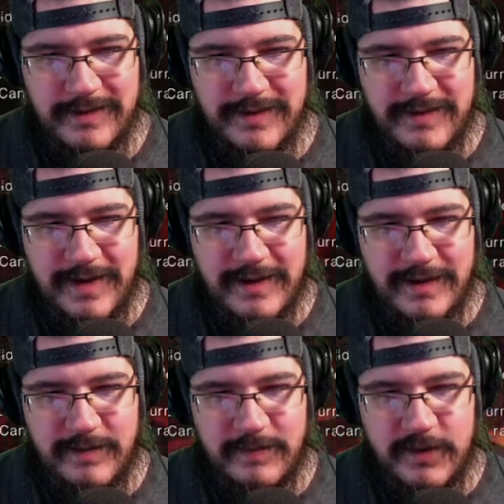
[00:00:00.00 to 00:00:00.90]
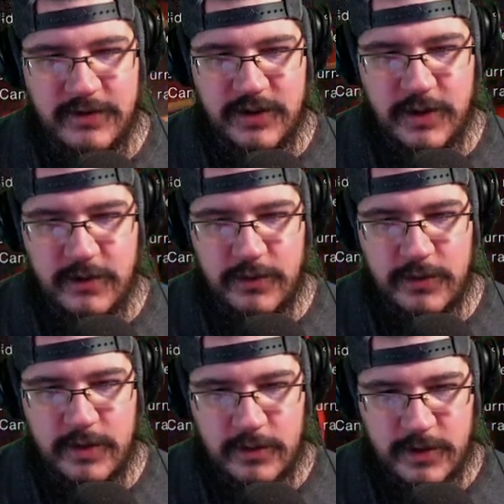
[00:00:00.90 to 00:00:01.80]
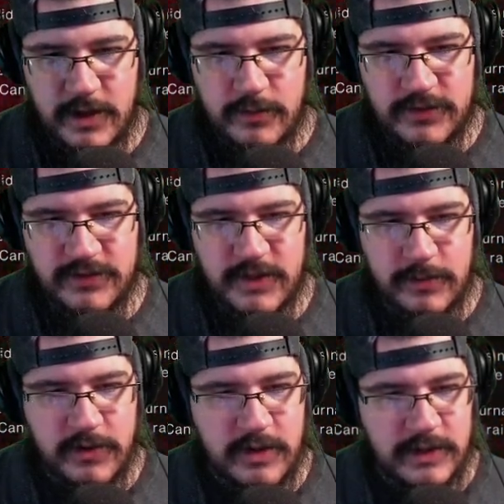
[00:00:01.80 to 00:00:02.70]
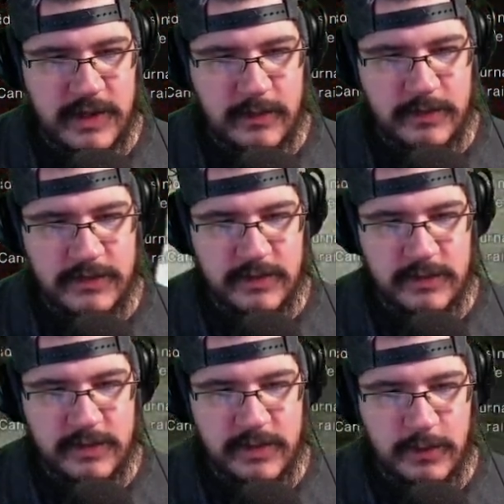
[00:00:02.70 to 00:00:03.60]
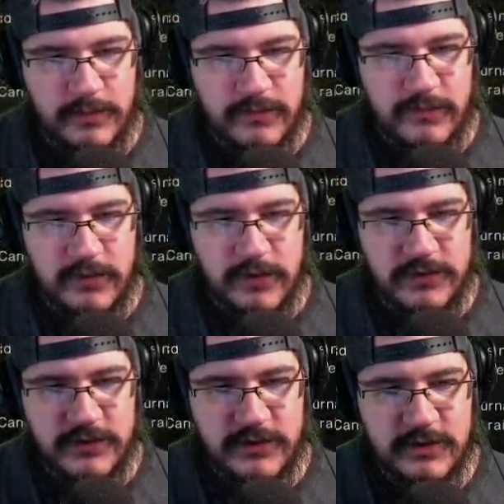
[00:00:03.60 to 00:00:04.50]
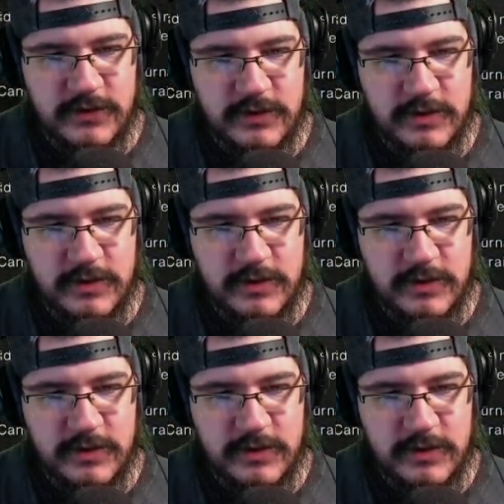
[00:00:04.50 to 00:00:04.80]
Damn, there's another door. Okay, well, since they're regarding that one, let's go look at the other one first.